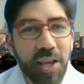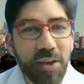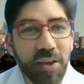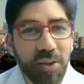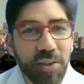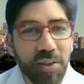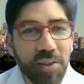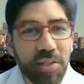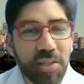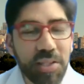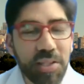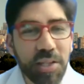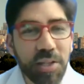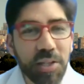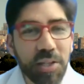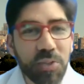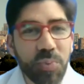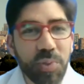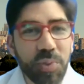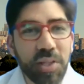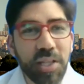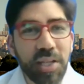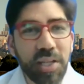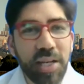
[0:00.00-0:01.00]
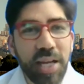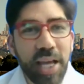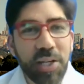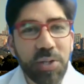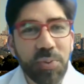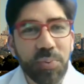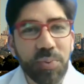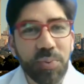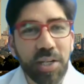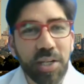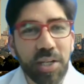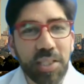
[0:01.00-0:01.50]
This deals with the
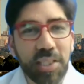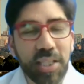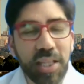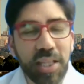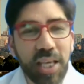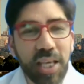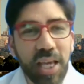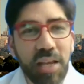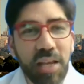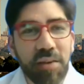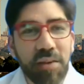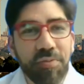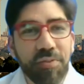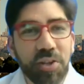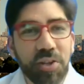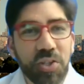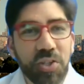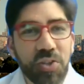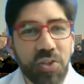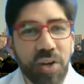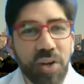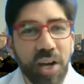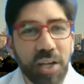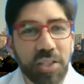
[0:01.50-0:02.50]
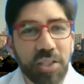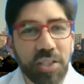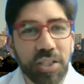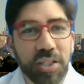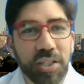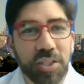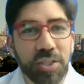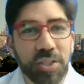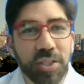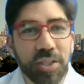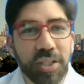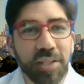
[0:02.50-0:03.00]
networks and the infrastructure
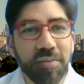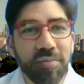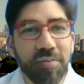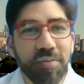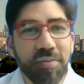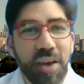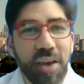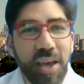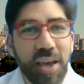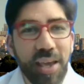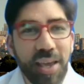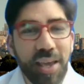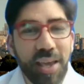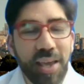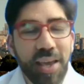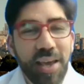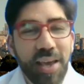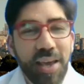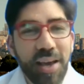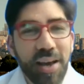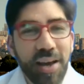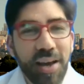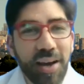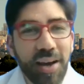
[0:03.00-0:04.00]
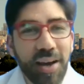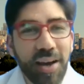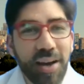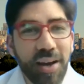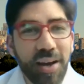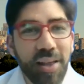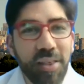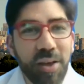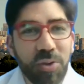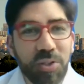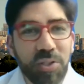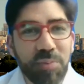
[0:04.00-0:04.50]
to convey
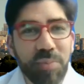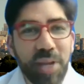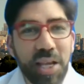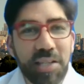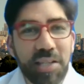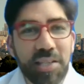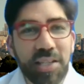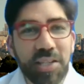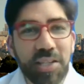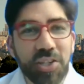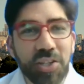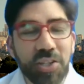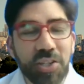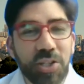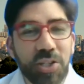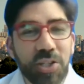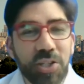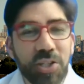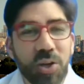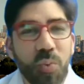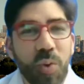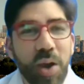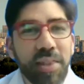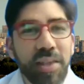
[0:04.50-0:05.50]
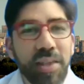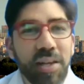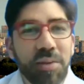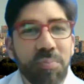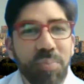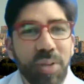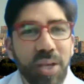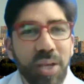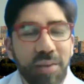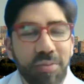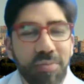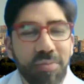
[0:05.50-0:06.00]
those messages. So whether it
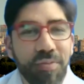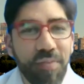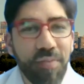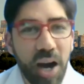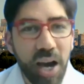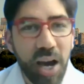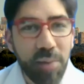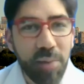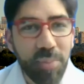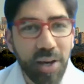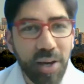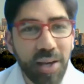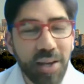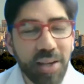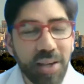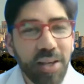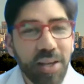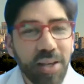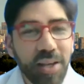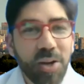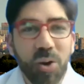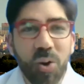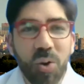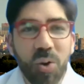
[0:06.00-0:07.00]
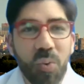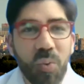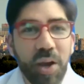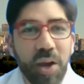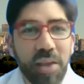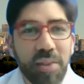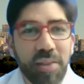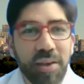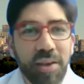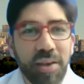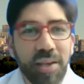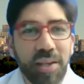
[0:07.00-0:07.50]
be fiber or
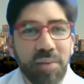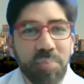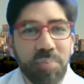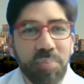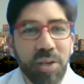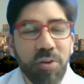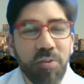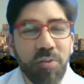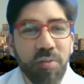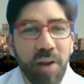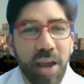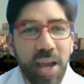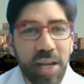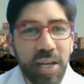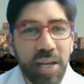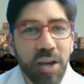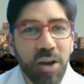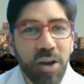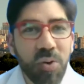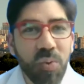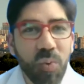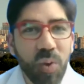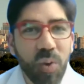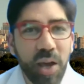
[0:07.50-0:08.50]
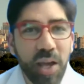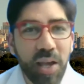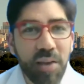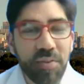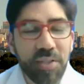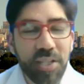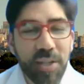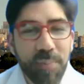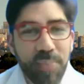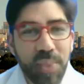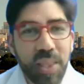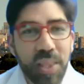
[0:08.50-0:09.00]
whether it be radio
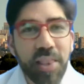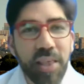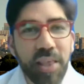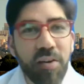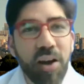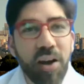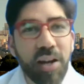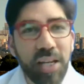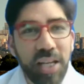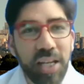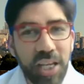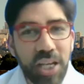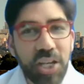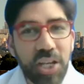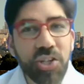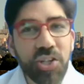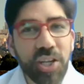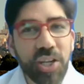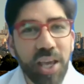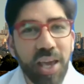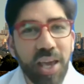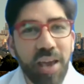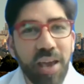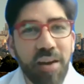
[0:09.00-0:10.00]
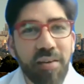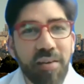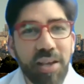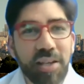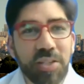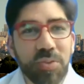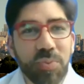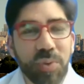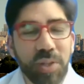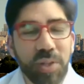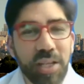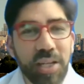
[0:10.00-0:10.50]
waves, there are niche
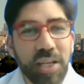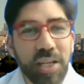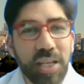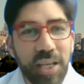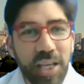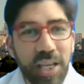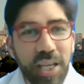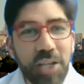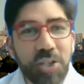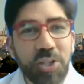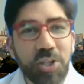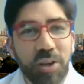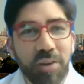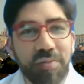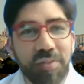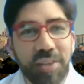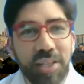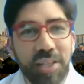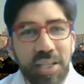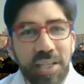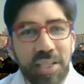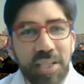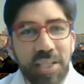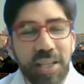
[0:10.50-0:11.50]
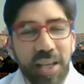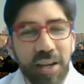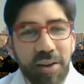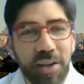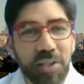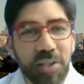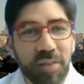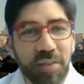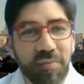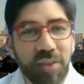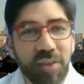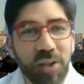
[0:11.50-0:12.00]
areas within each of these
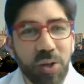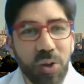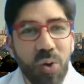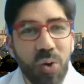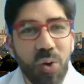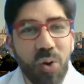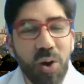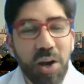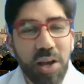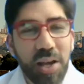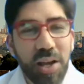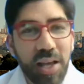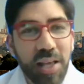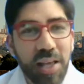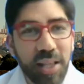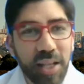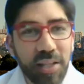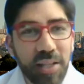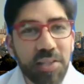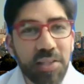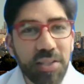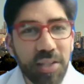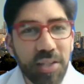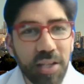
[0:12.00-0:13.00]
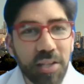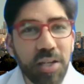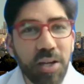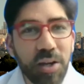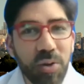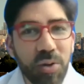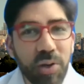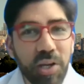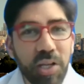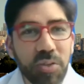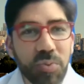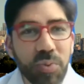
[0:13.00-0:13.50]
areas of the law that certain
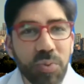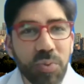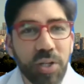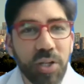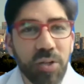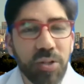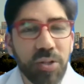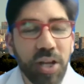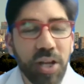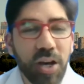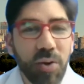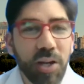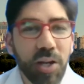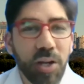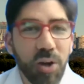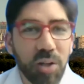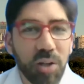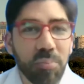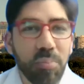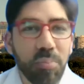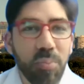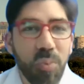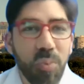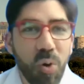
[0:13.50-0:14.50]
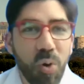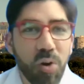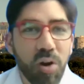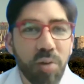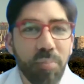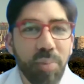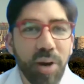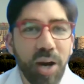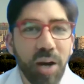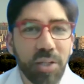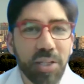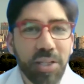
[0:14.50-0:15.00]
lawyers would know a lot more
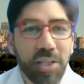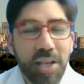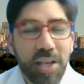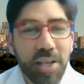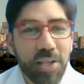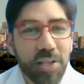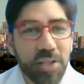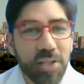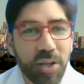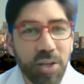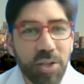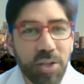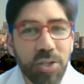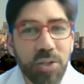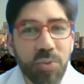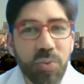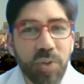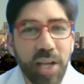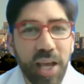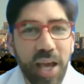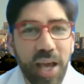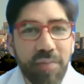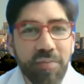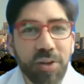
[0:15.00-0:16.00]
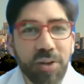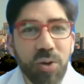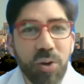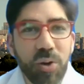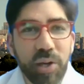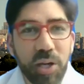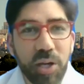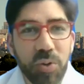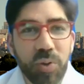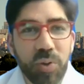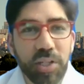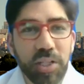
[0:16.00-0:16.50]
about. So you would have a
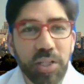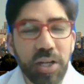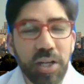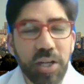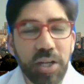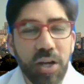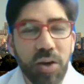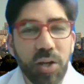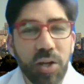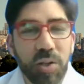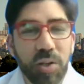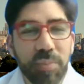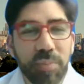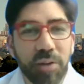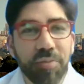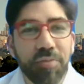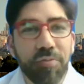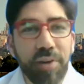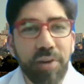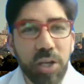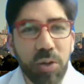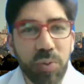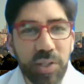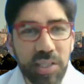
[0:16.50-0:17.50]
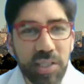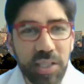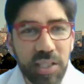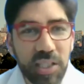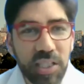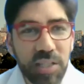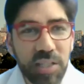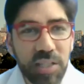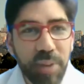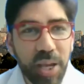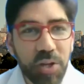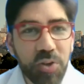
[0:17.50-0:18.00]
lawyer who would know a lot about frequency
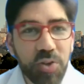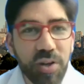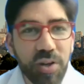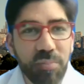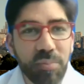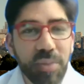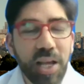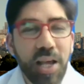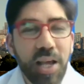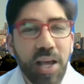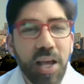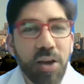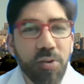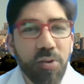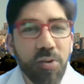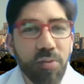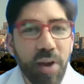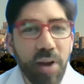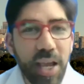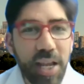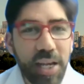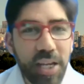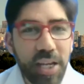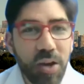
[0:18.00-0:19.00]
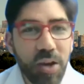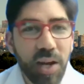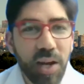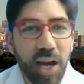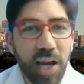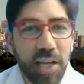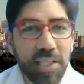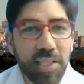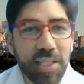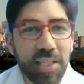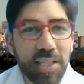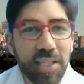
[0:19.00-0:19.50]
spectrum, radio
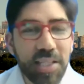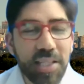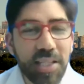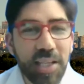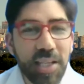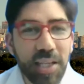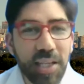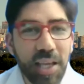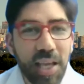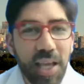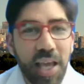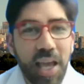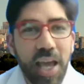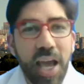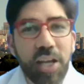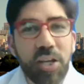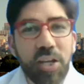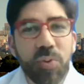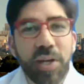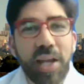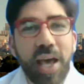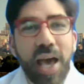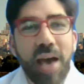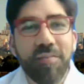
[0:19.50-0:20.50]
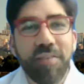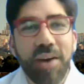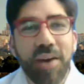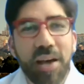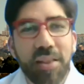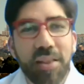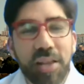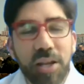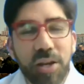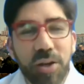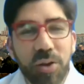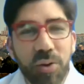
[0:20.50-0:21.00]
licensing, and you would have
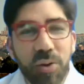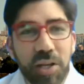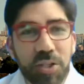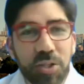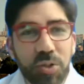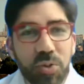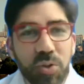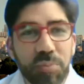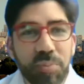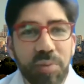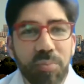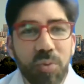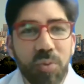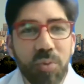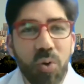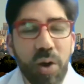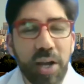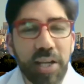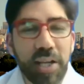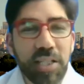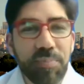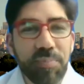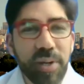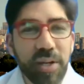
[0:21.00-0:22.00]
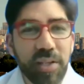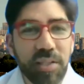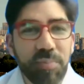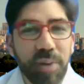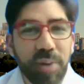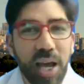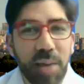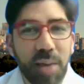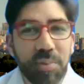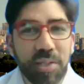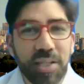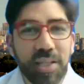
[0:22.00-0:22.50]
other lawyers who would be more experienced
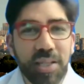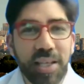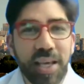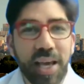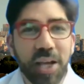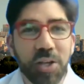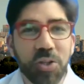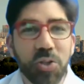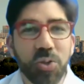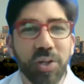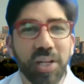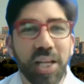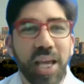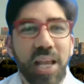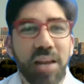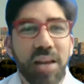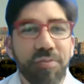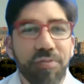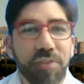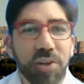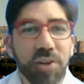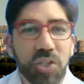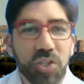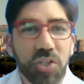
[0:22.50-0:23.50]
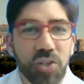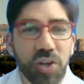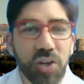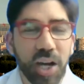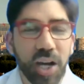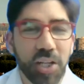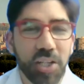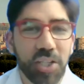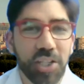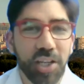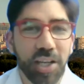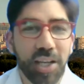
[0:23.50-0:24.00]
perhaps in the actual
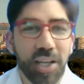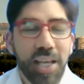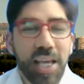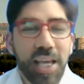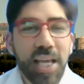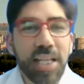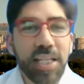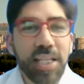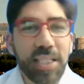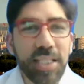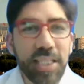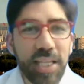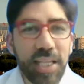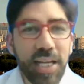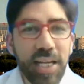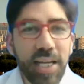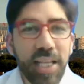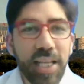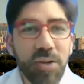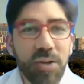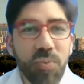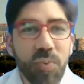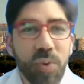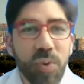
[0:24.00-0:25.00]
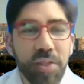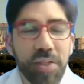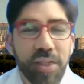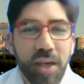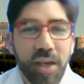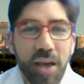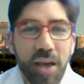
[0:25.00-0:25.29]
infrastructure, dealing with